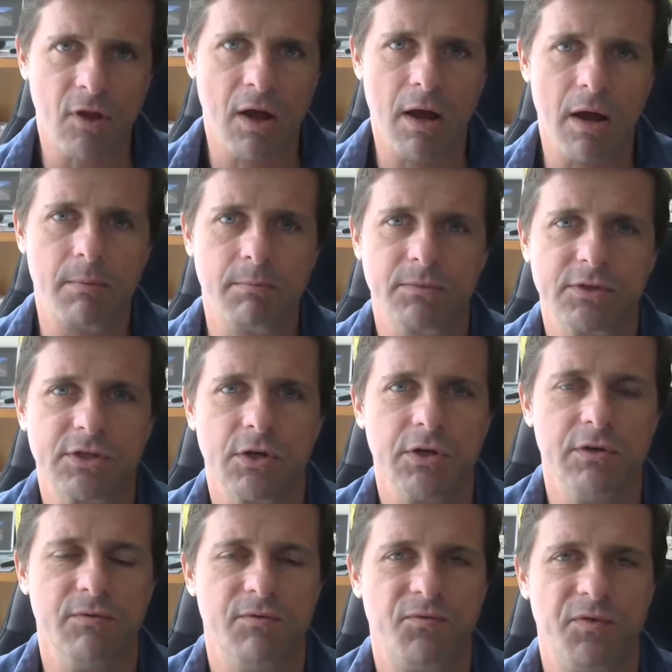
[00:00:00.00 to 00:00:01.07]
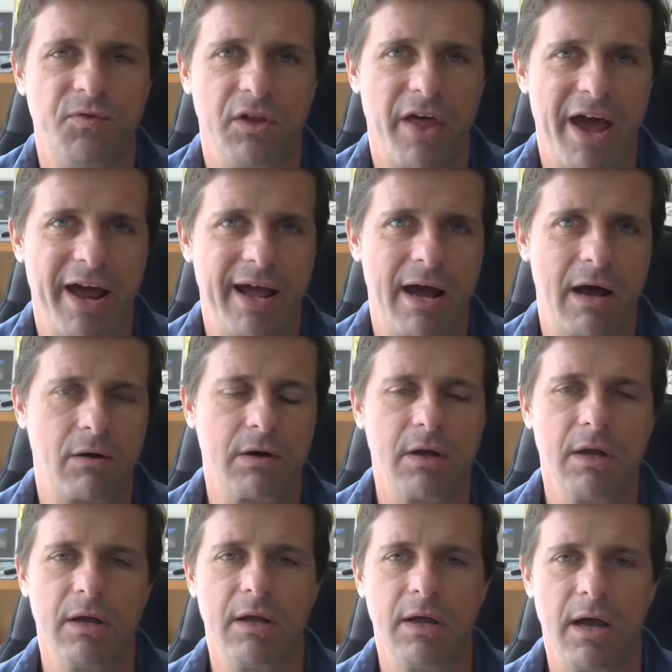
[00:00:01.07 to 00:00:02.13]
Um, so you'd fill that out,
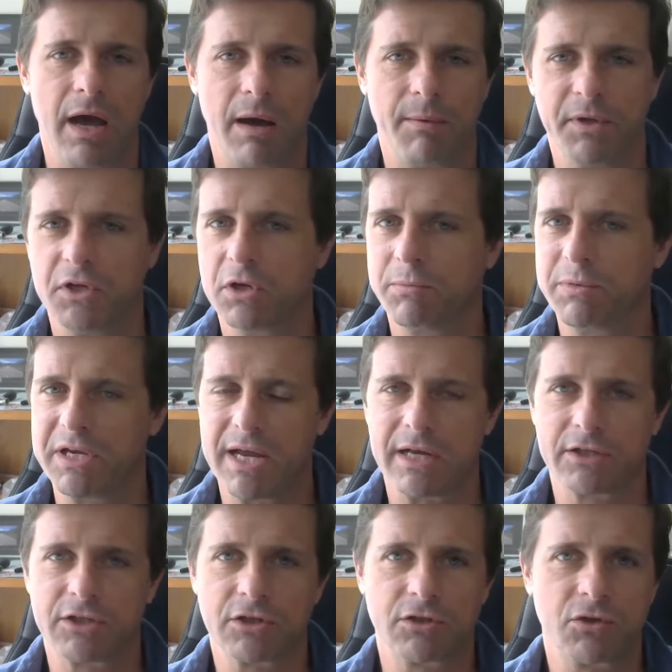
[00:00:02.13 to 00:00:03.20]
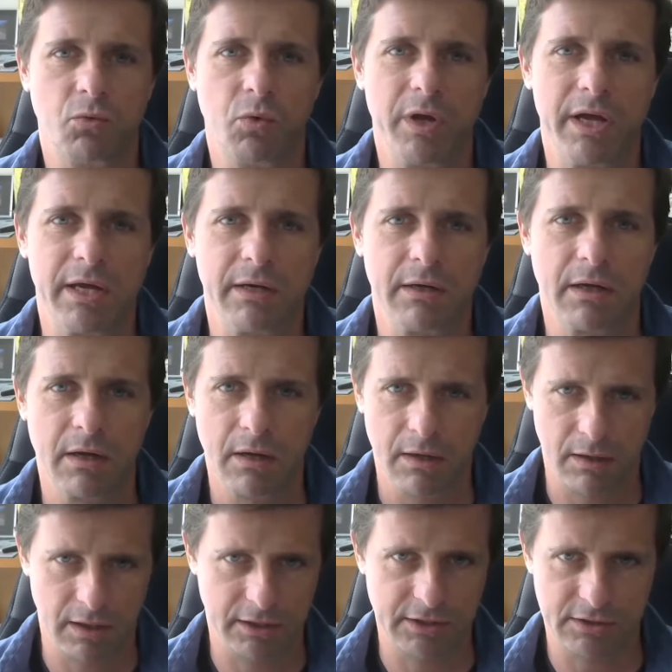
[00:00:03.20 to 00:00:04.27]
um, and you'll be entered to win
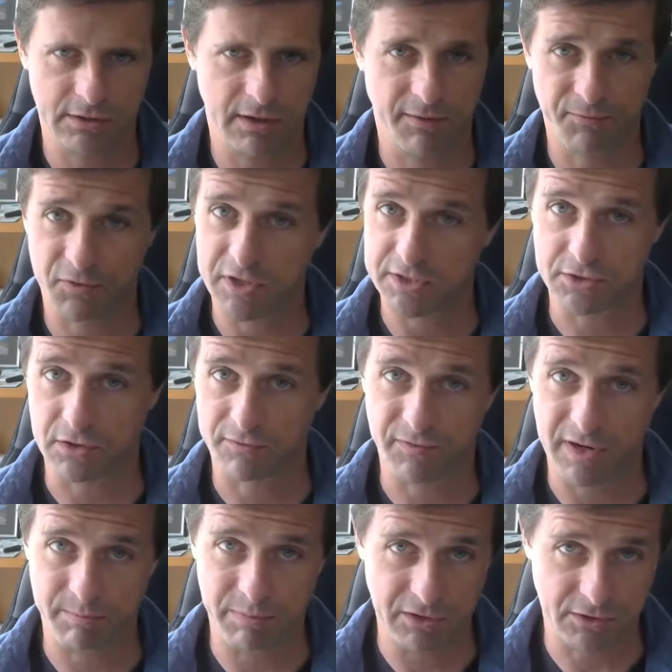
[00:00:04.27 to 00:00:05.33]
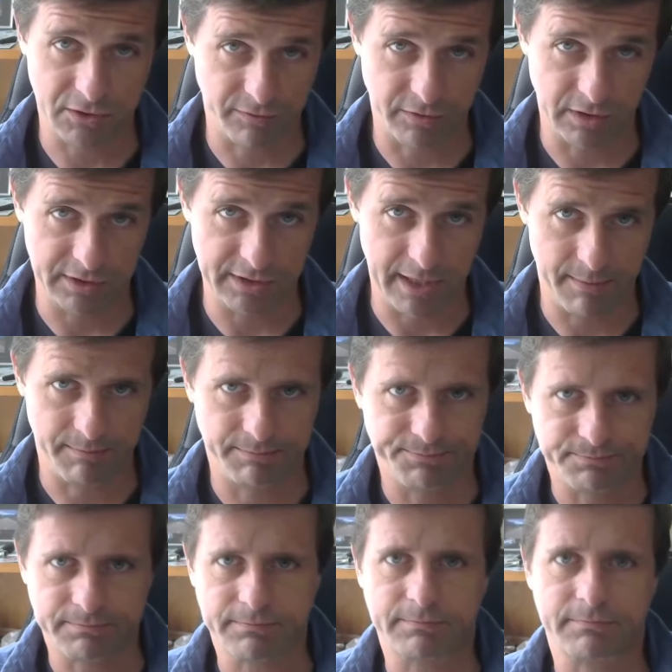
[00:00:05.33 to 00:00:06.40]
a, a free certified beer server exam.
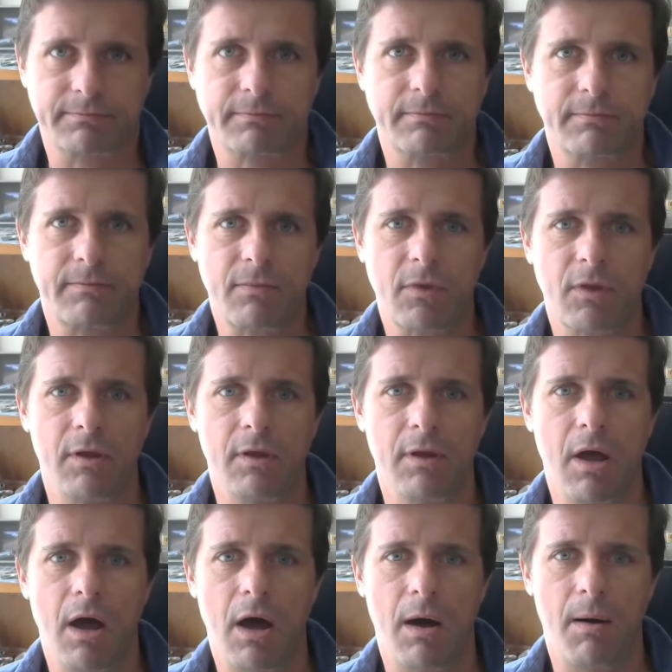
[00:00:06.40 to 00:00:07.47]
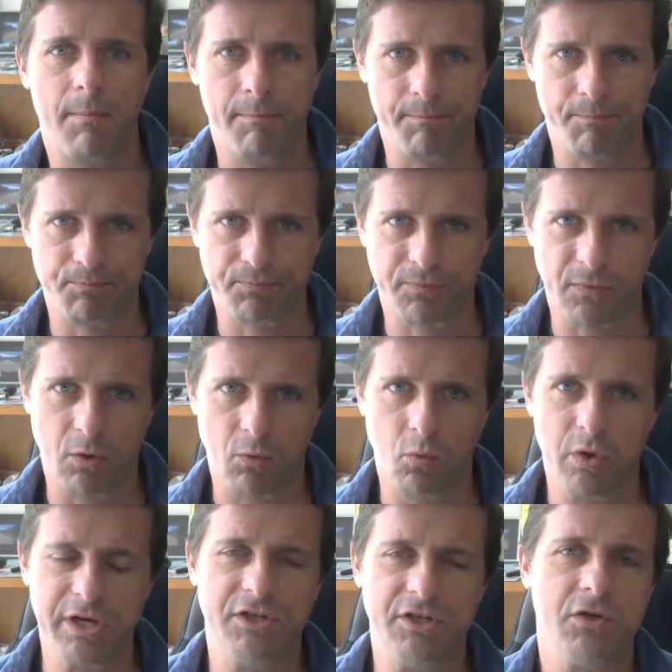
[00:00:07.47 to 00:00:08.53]
Um,
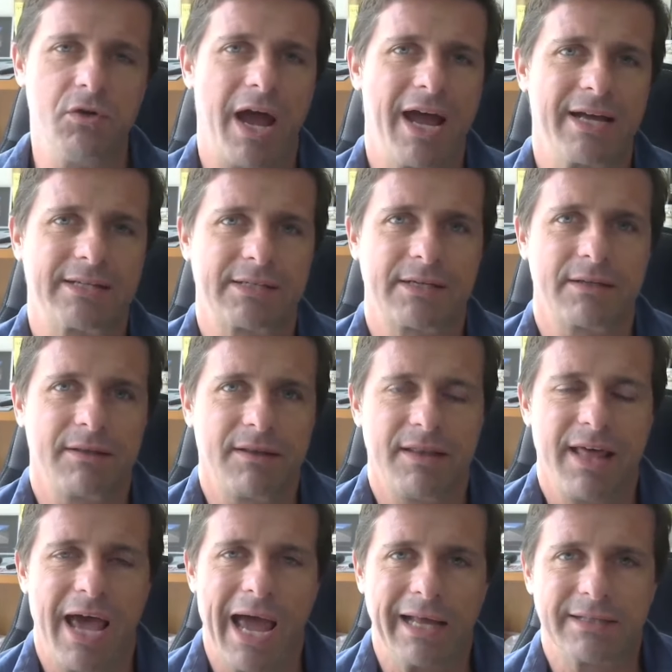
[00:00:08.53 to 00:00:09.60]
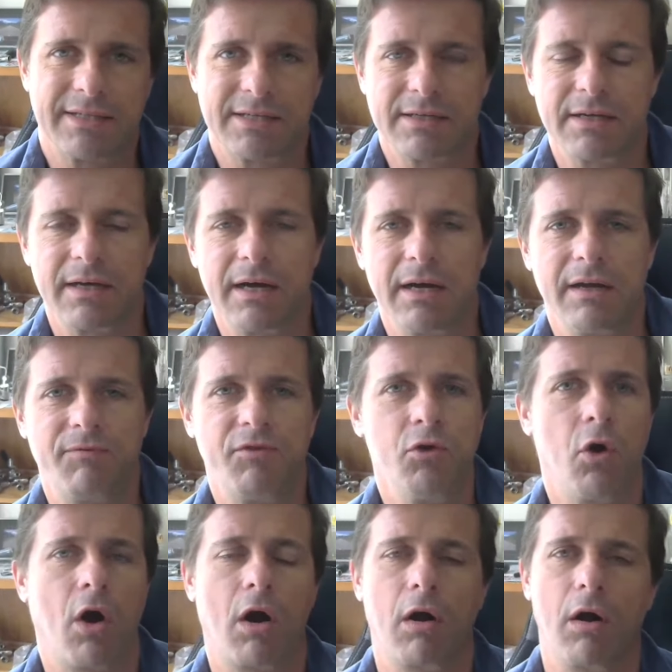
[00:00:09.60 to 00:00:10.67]
we do ask that uh, if you
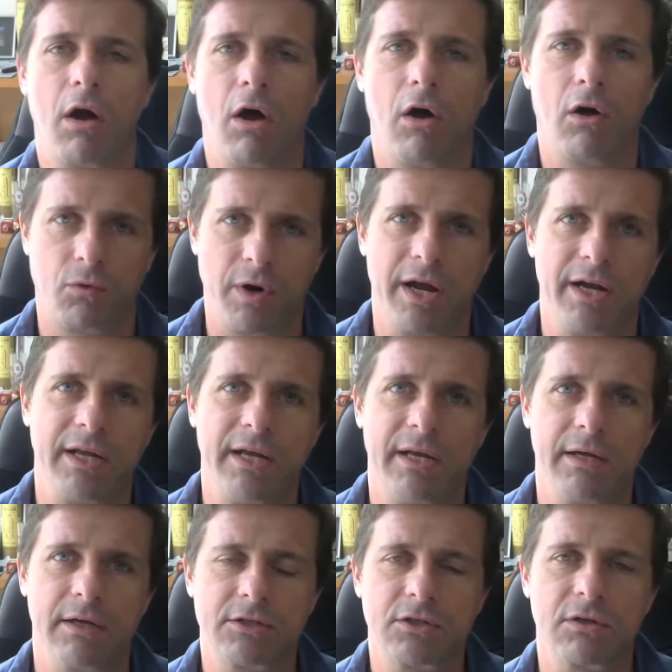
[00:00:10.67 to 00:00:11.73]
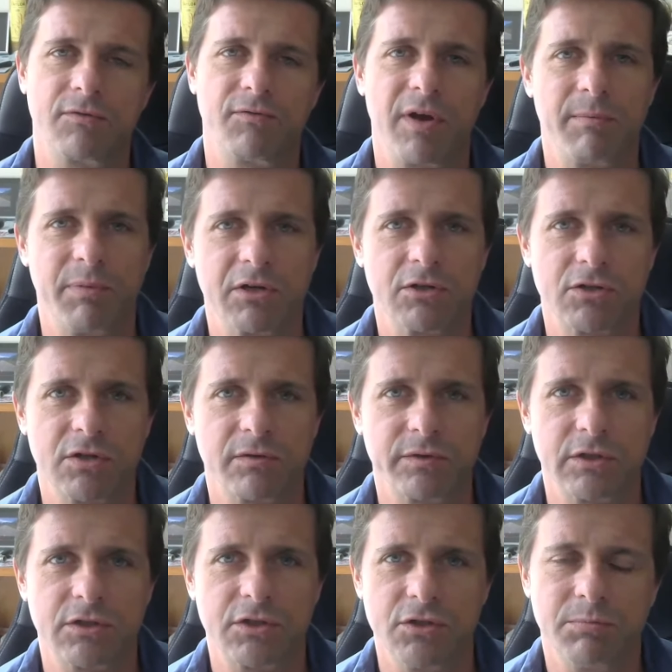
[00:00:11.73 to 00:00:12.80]
are already a certified beer
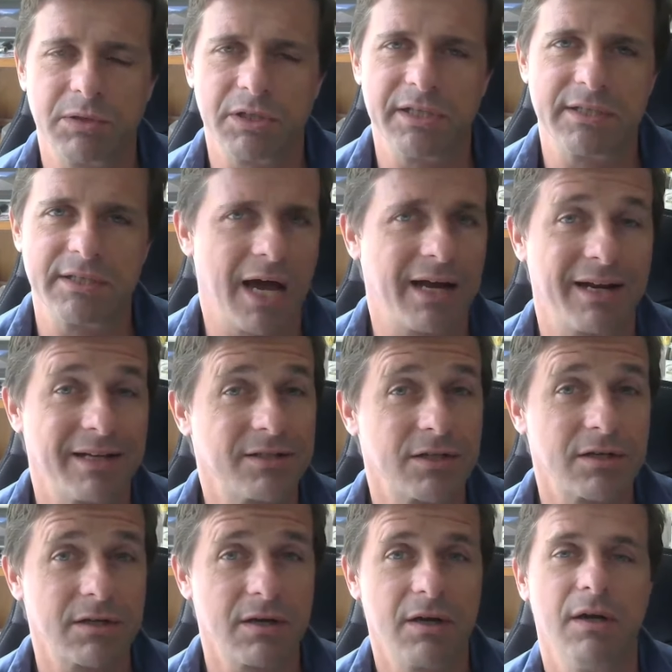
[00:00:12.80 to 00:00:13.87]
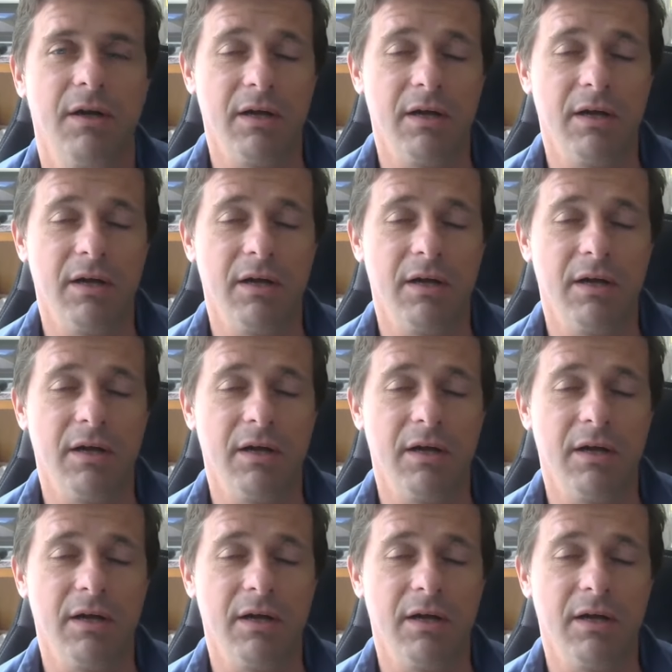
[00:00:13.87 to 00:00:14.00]
server to please not enter.